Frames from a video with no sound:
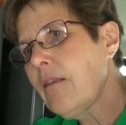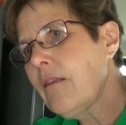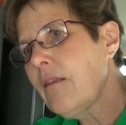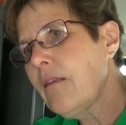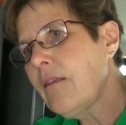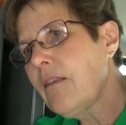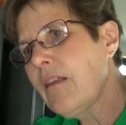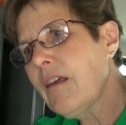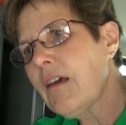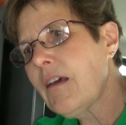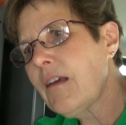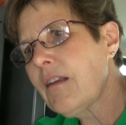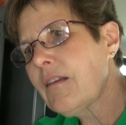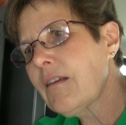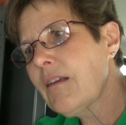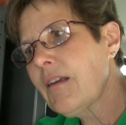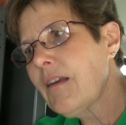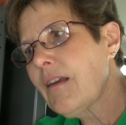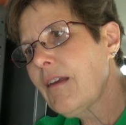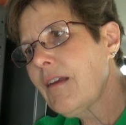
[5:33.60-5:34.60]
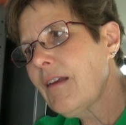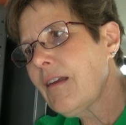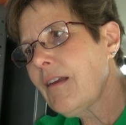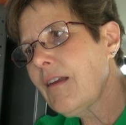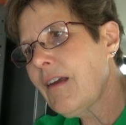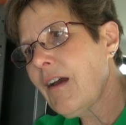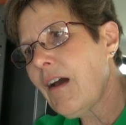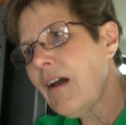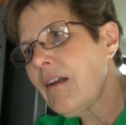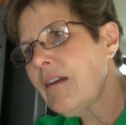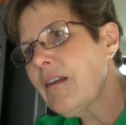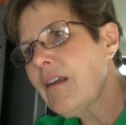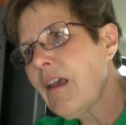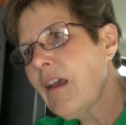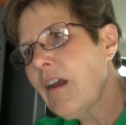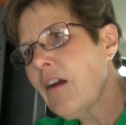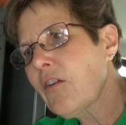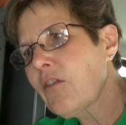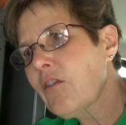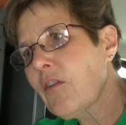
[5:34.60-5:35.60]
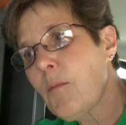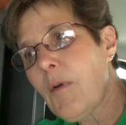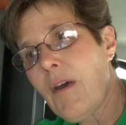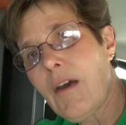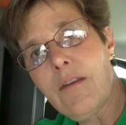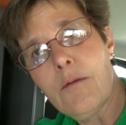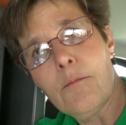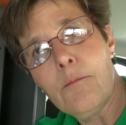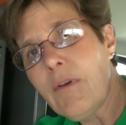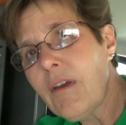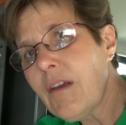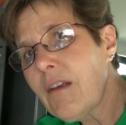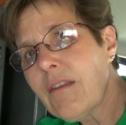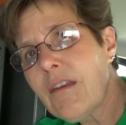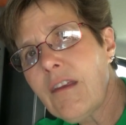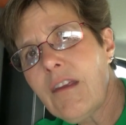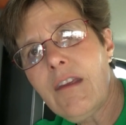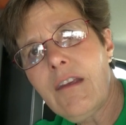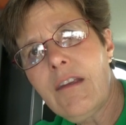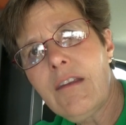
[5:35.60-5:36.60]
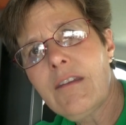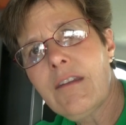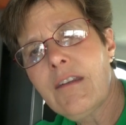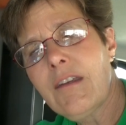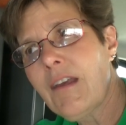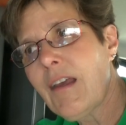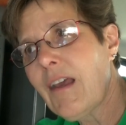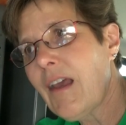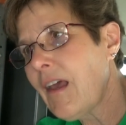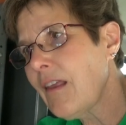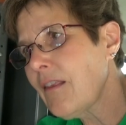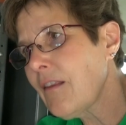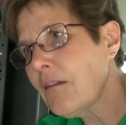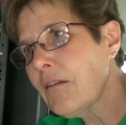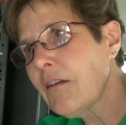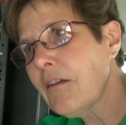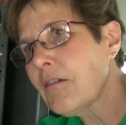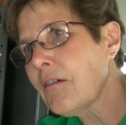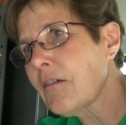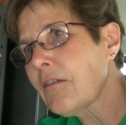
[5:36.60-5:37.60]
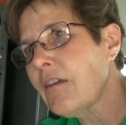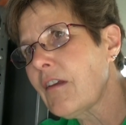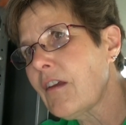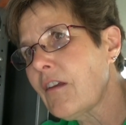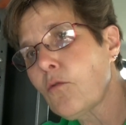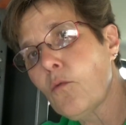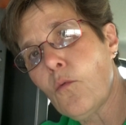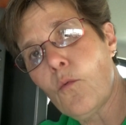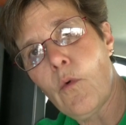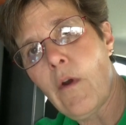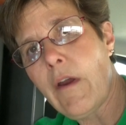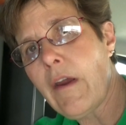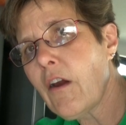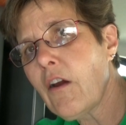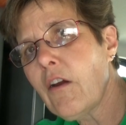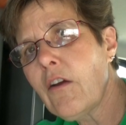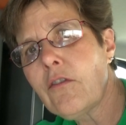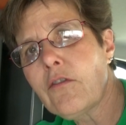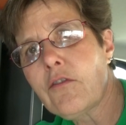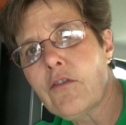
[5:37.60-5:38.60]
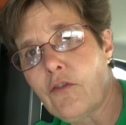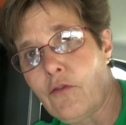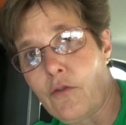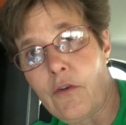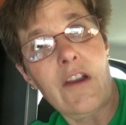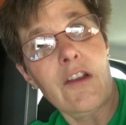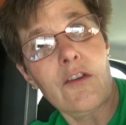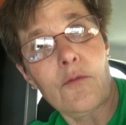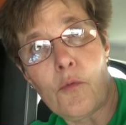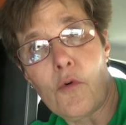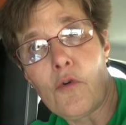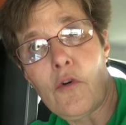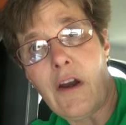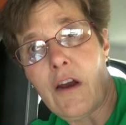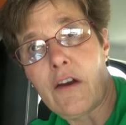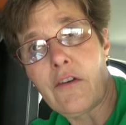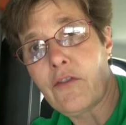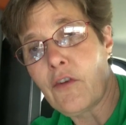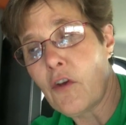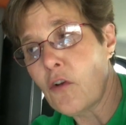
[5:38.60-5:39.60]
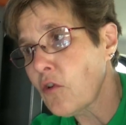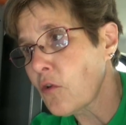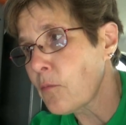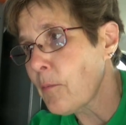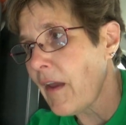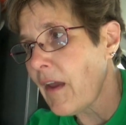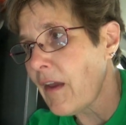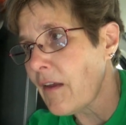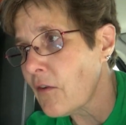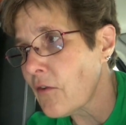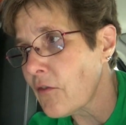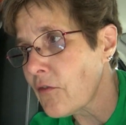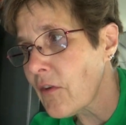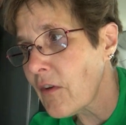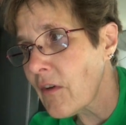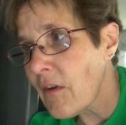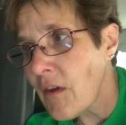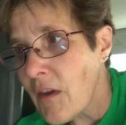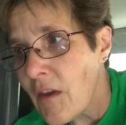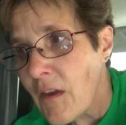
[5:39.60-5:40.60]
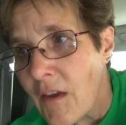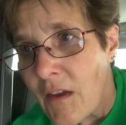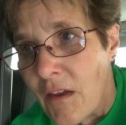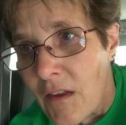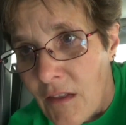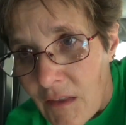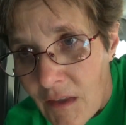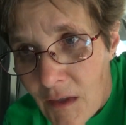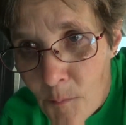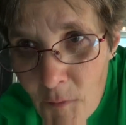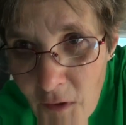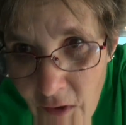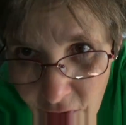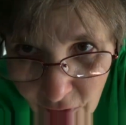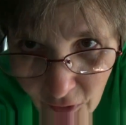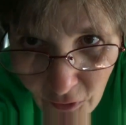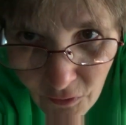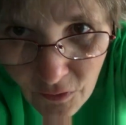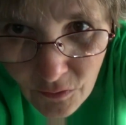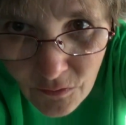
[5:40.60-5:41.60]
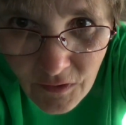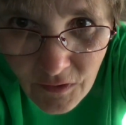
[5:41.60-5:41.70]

that God cares about the big things and the little things, where to transport our solar panels. Let me show you